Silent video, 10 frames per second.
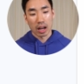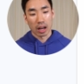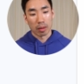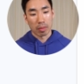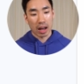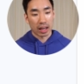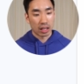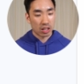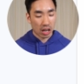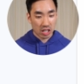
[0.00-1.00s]
um,
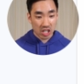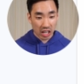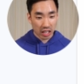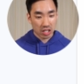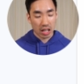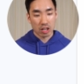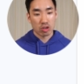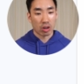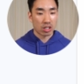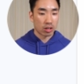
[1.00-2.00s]
I, I changed that
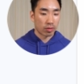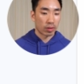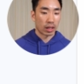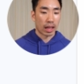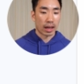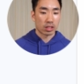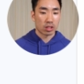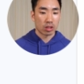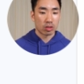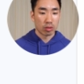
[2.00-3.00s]
structure for the
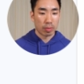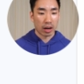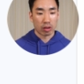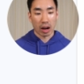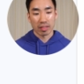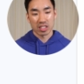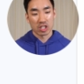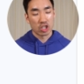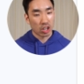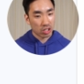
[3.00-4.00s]
last two paragraphs to
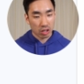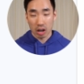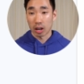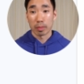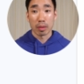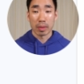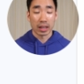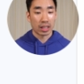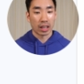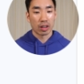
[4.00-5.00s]
just talk about
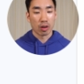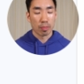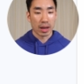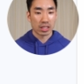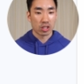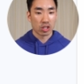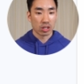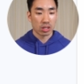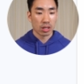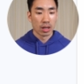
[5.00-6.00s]
my take-home
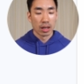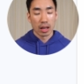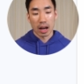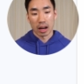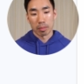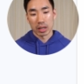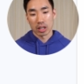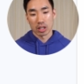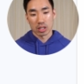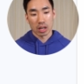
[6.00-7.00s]
messages, uh,
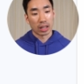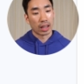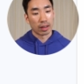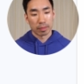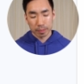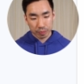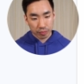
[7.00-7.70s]
because again,